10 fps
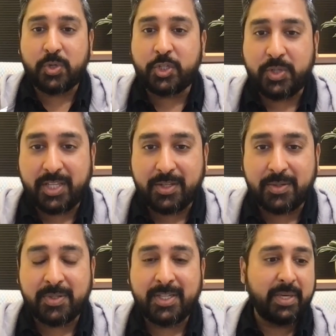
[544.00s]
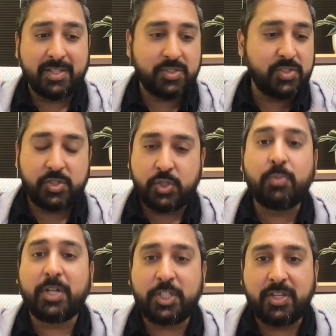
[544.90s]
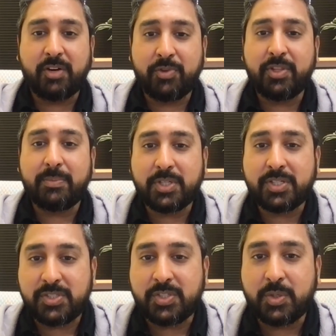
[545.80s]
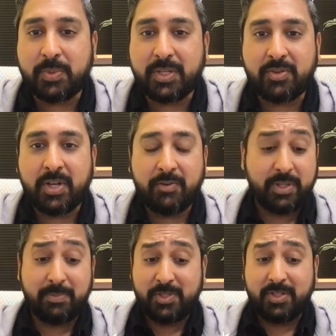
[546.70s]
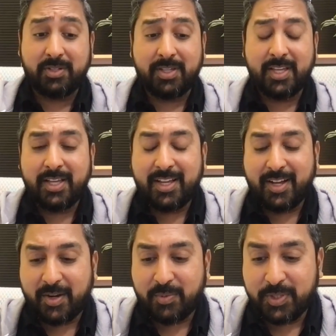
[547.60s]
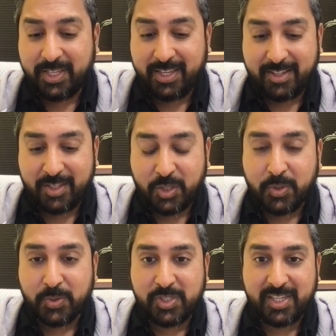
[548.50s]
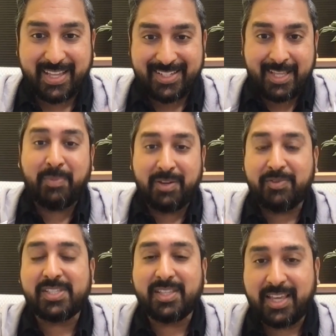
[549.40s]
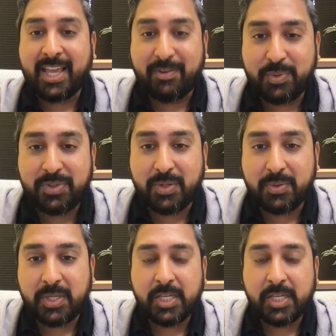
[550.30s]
who are treating you, because there's too much there for them to consume and for them to really use in that 10-minute visit they have with you.